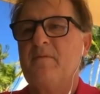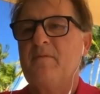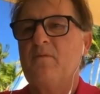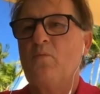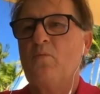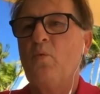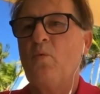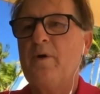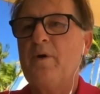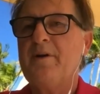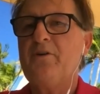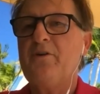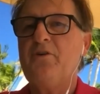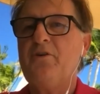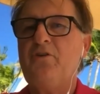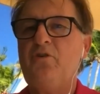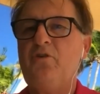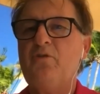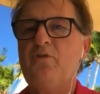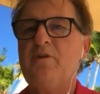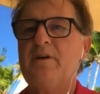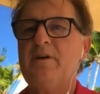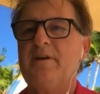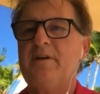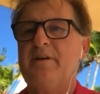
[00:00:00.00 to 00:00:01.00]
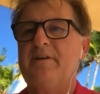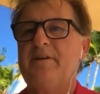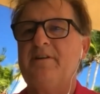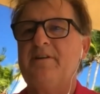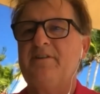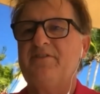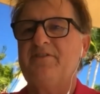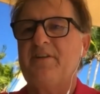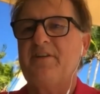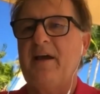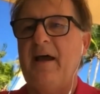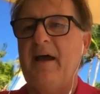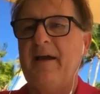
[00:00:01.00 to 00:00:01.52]
When are you going to
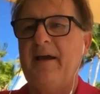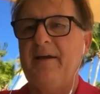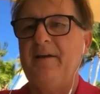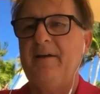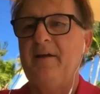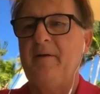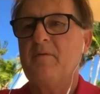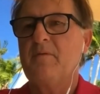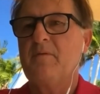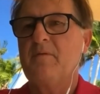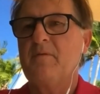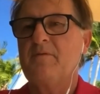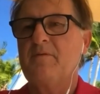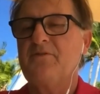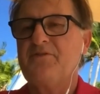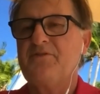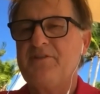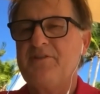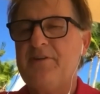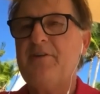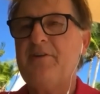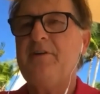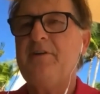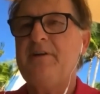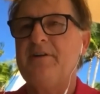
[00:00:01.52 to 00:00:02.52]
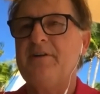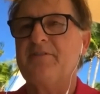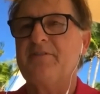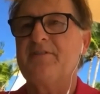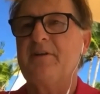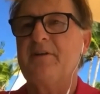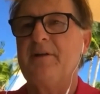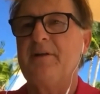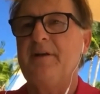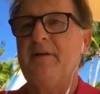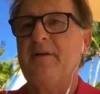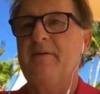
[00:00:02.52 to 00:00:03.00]
decide? Seriously,